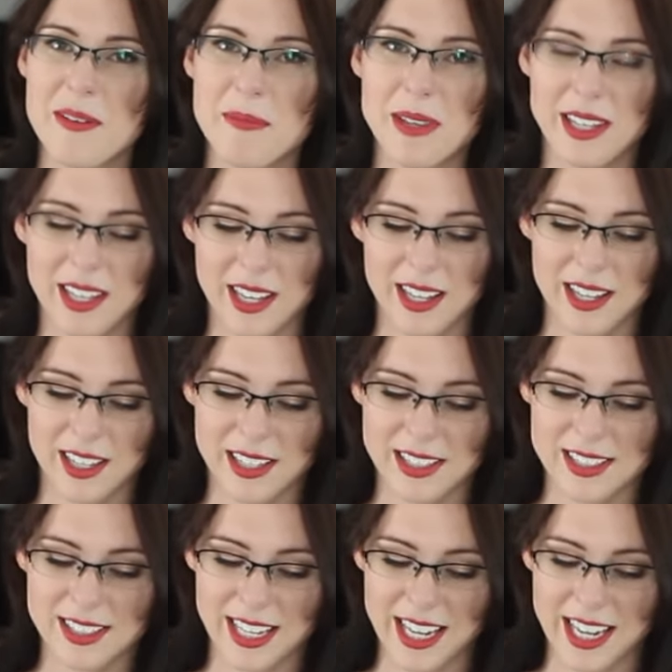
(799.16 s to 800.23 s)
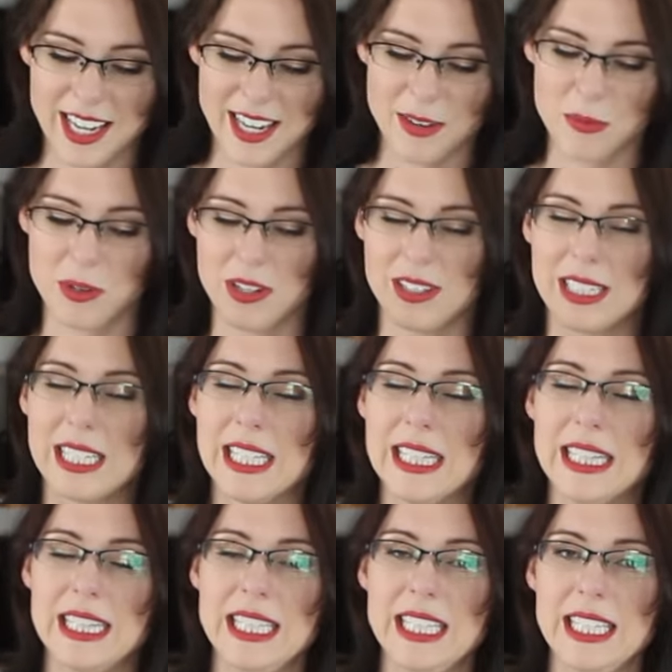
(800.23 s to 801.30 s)
because it will
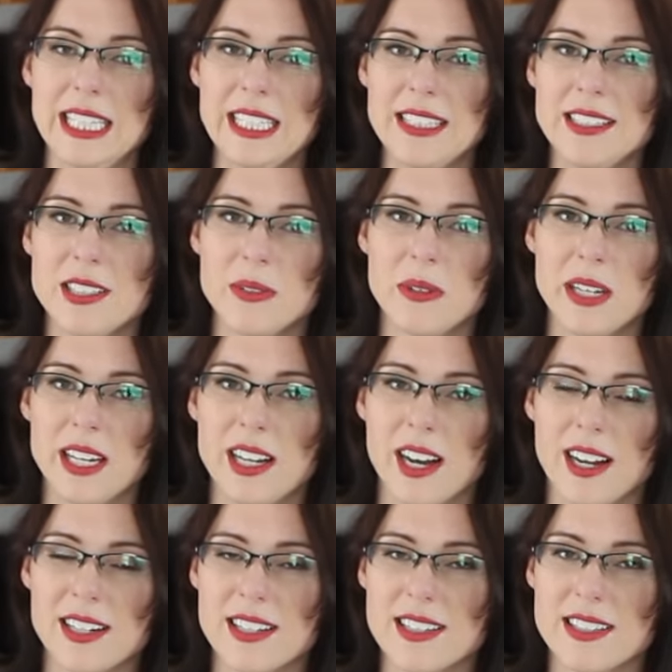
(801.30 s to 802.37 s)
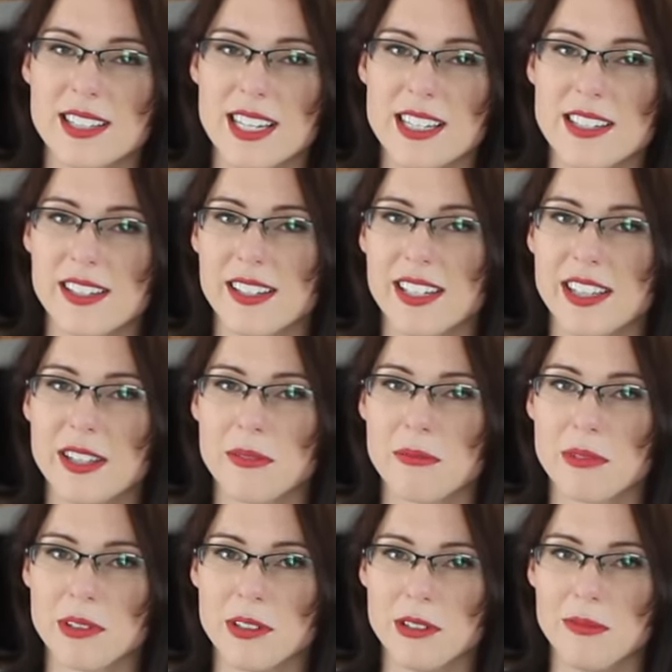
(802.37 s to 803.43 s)
cling to any condensation in the
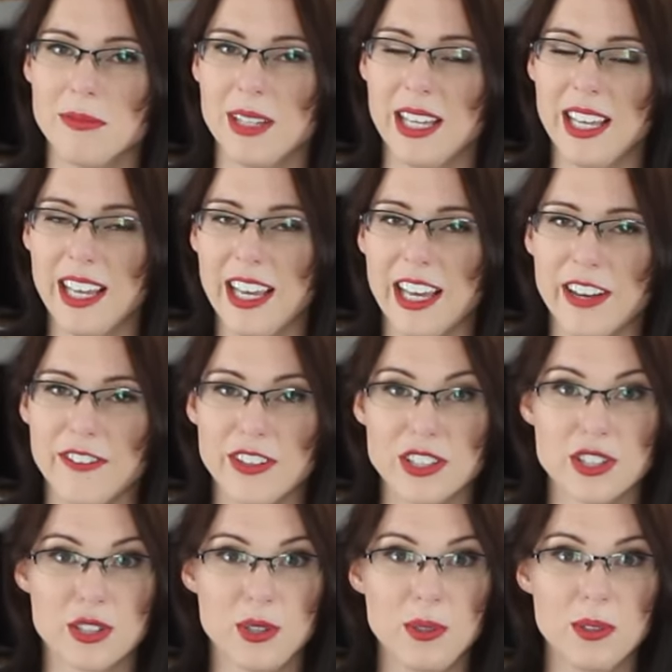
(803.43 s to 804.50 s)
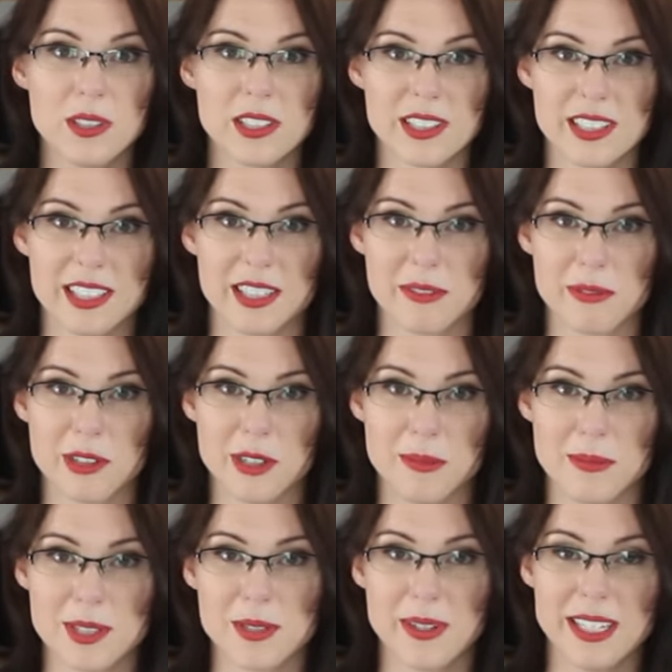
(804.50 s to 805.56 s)
room if it's cooler than the room.
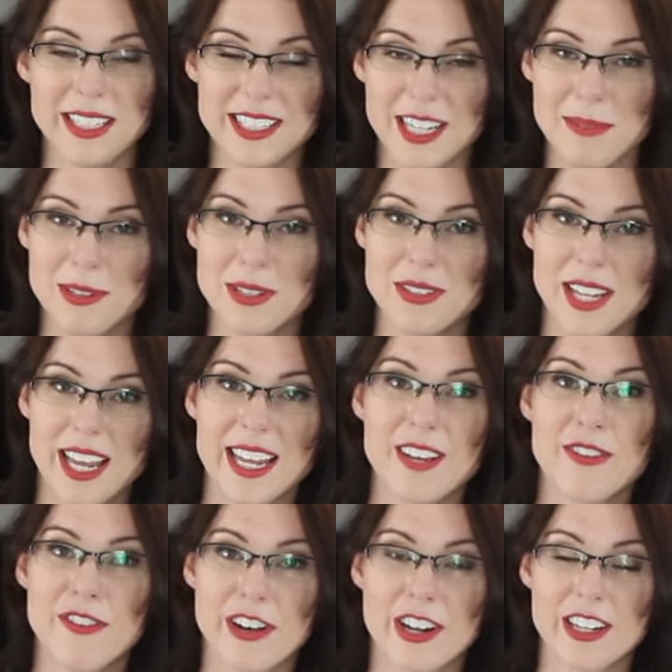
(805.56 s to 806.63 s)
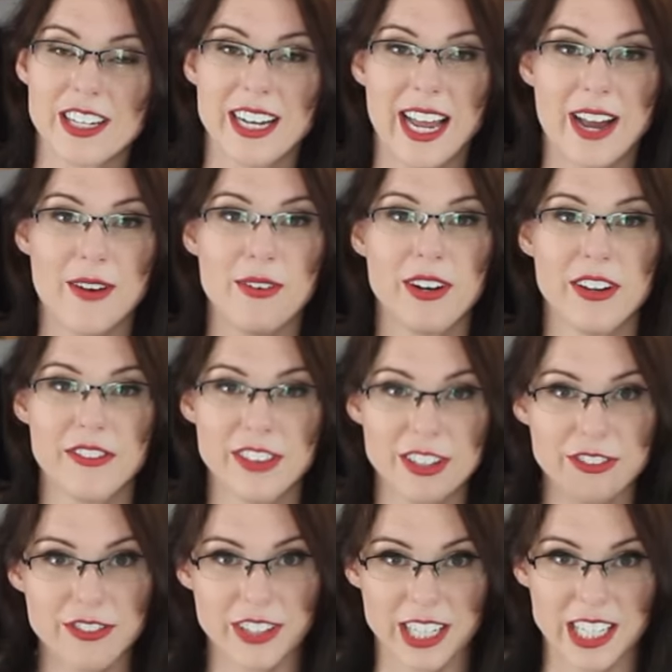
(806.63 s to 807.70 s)
So anytime you take fondant out of
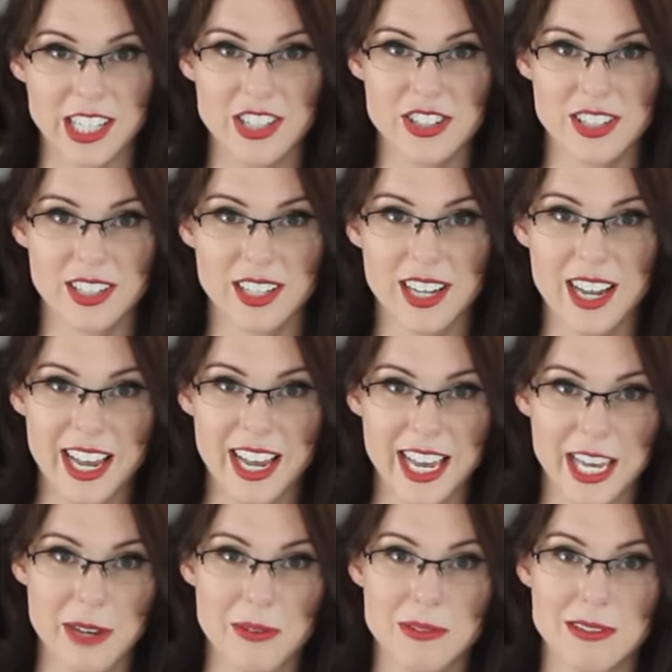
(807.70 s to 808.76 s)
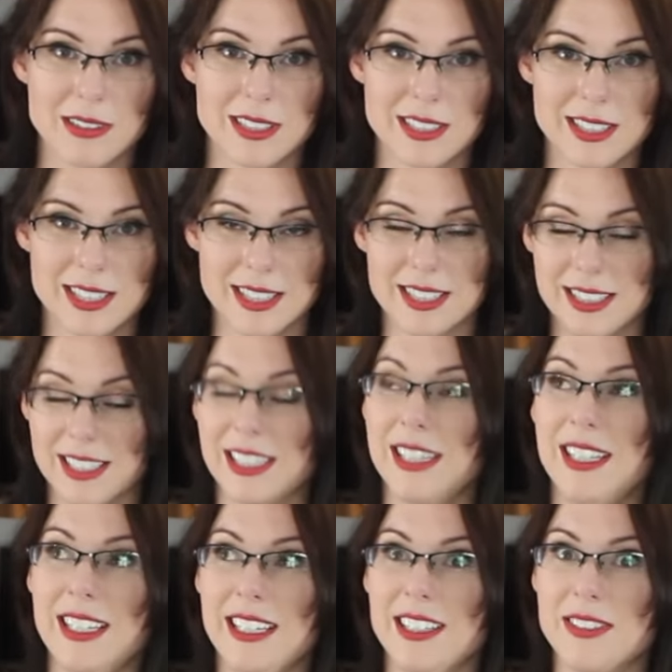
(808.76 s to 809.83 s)
the fridge, it will
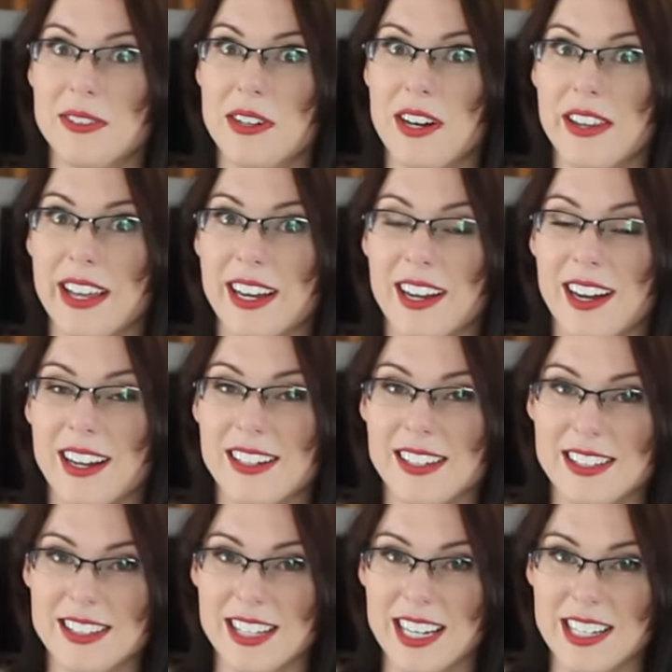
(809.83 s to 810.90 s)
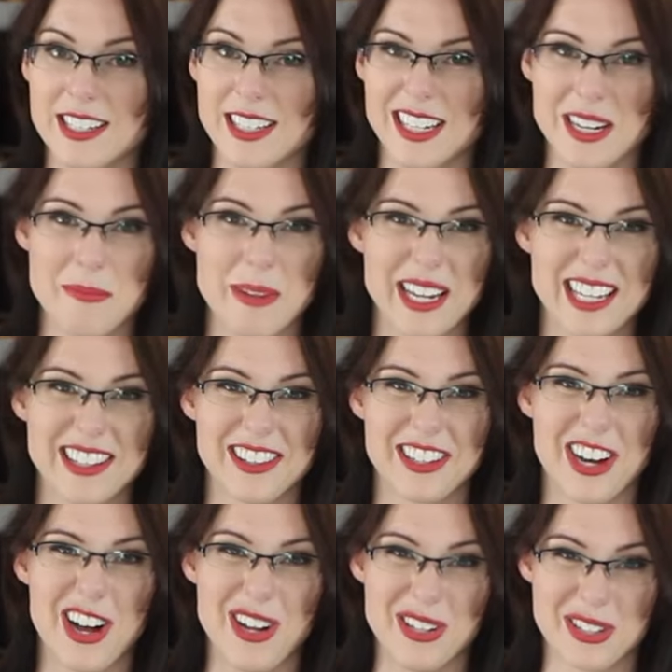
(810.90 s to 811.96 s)
cling to all that condensation and make it look
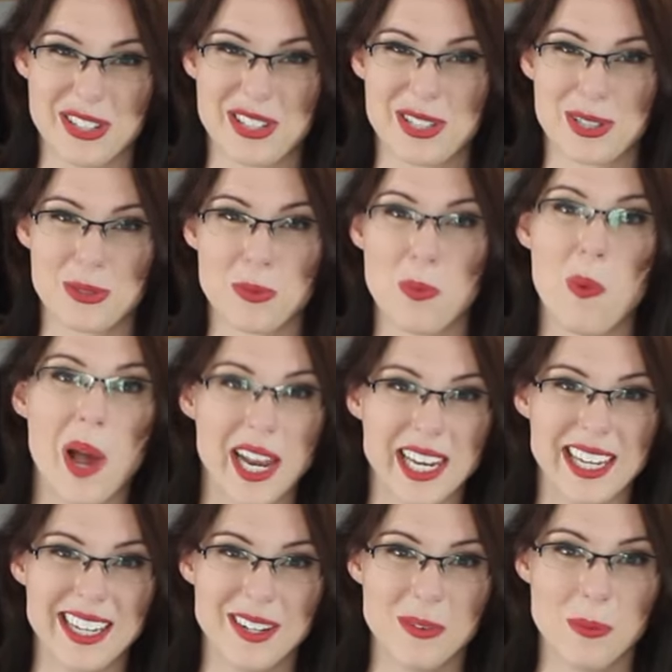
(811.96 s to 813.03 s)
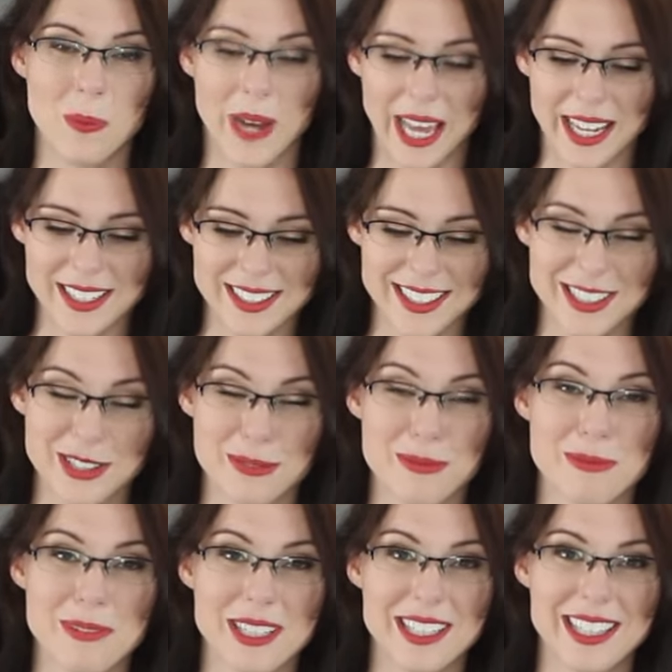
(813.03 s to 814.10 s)
all sweaty and wet. It's
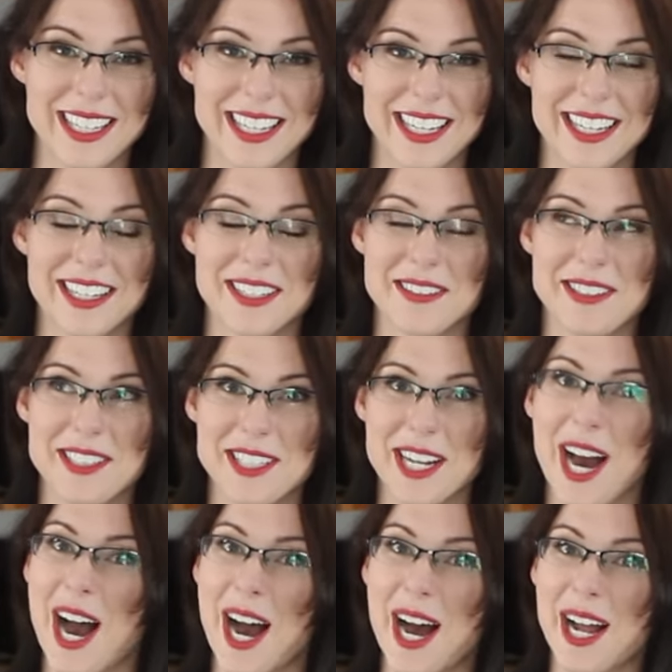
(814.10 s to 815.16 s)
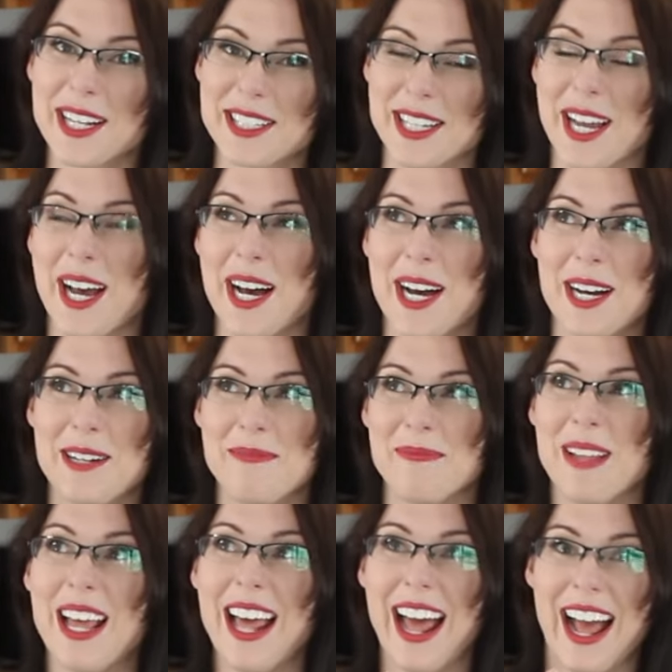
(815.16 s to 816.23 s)
really
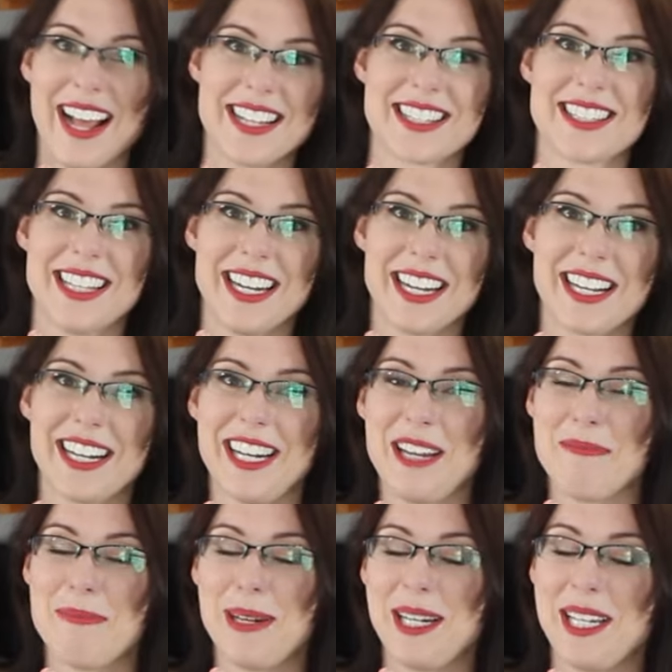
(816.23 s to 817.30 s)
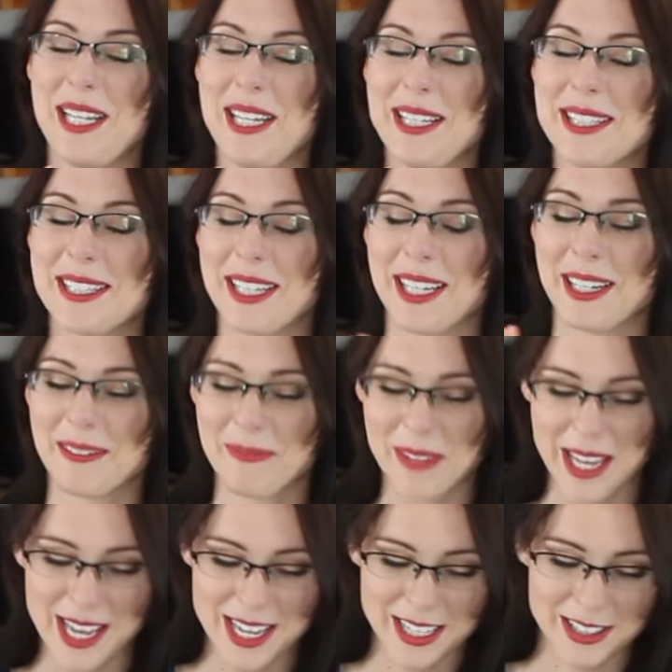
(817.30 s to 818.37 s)
not aesthetically pleasing.
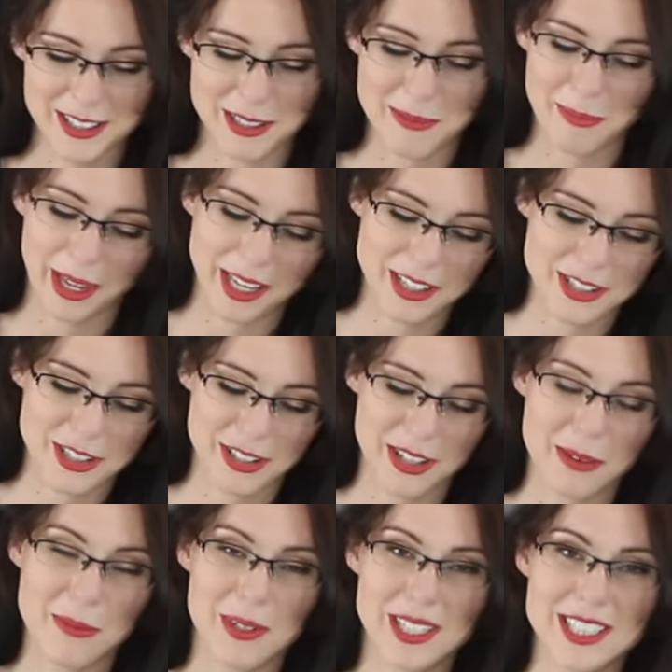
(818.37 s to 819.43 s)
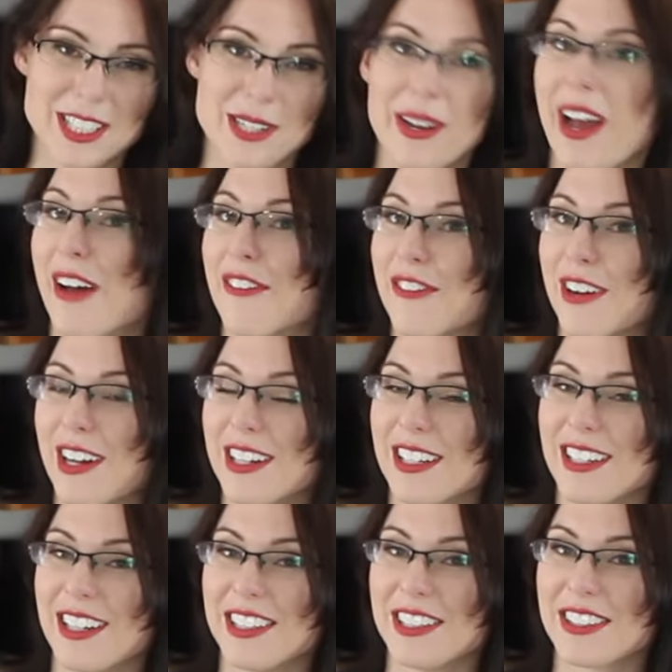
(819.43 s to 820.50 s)
So make sure that once you have
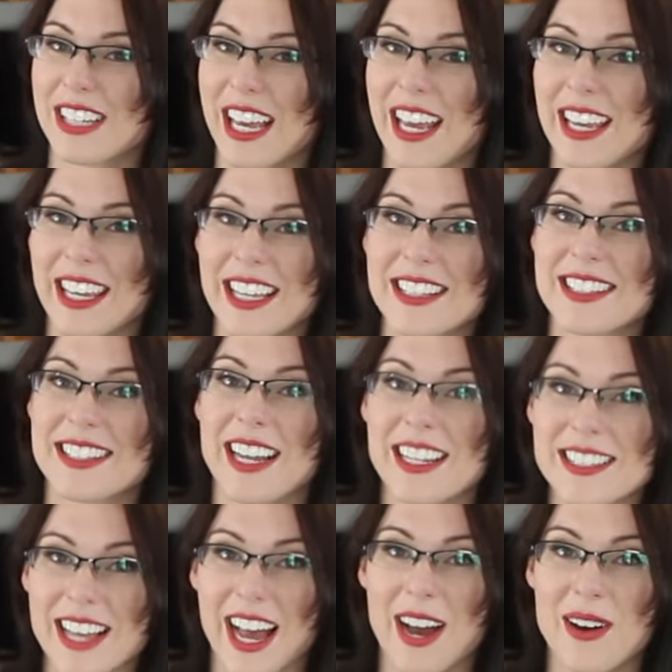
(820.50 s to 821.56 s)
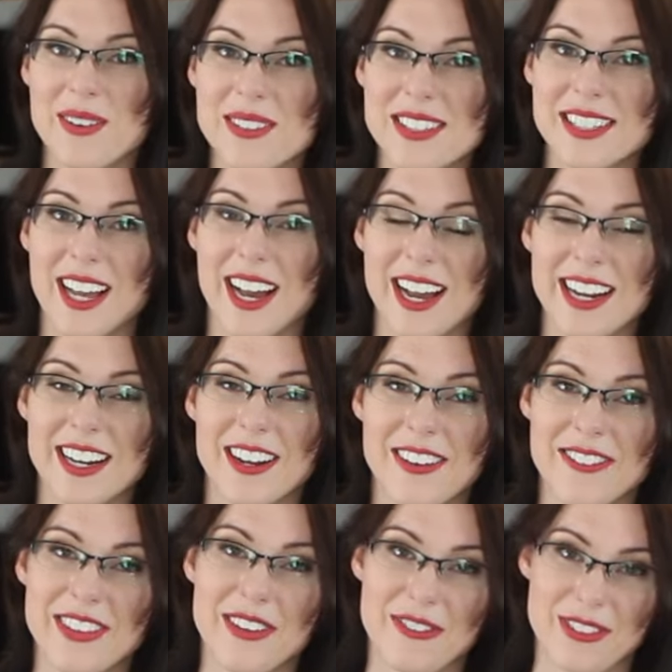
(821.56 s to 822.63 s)
fondant on your cake, it stays outside
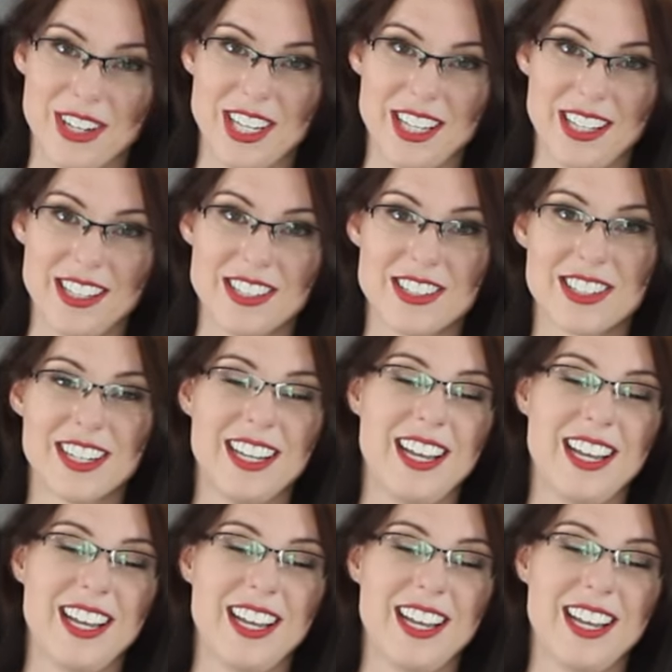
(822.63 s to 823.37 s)
of the fridge.